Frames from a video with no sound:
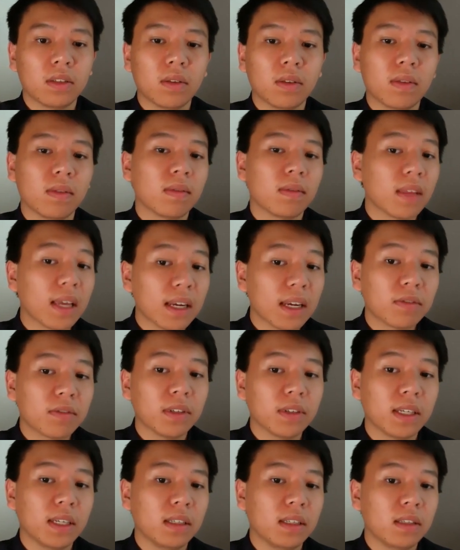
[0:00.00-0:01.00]
So
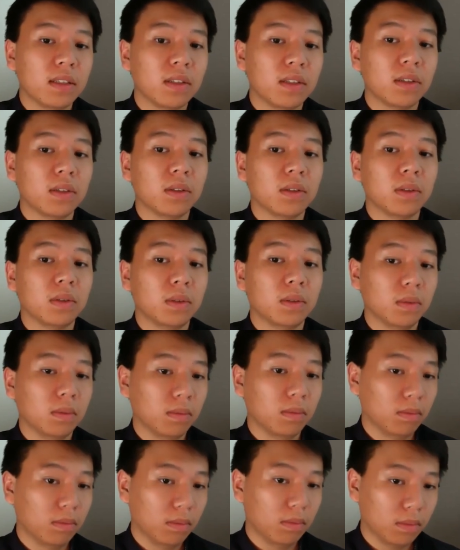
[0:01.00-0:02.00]
thankfully to
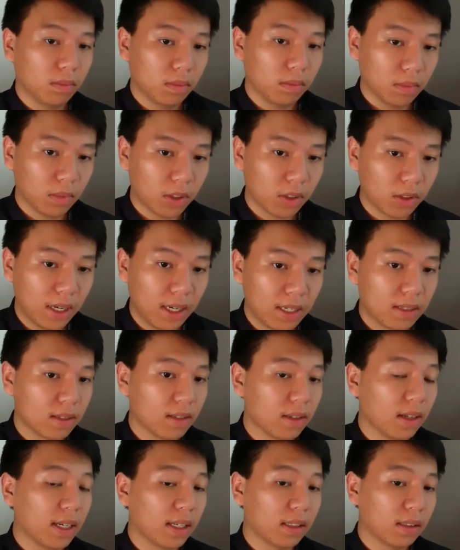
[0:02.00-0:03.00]

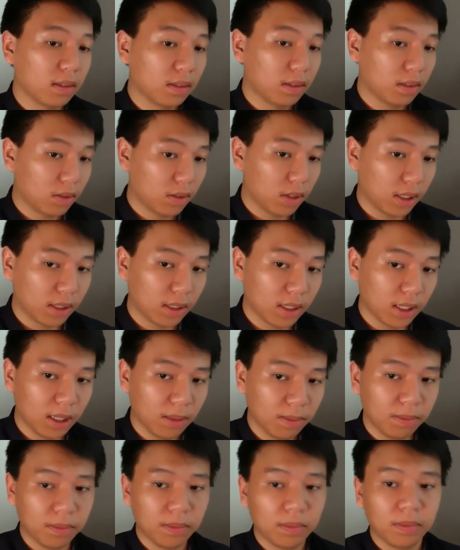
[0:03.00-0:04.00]
crates like
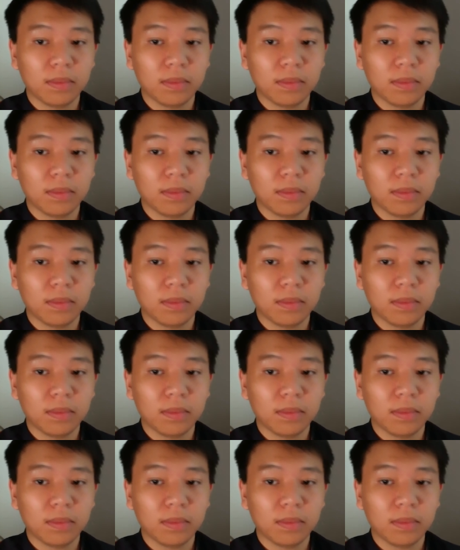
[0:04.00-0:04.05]
Structopt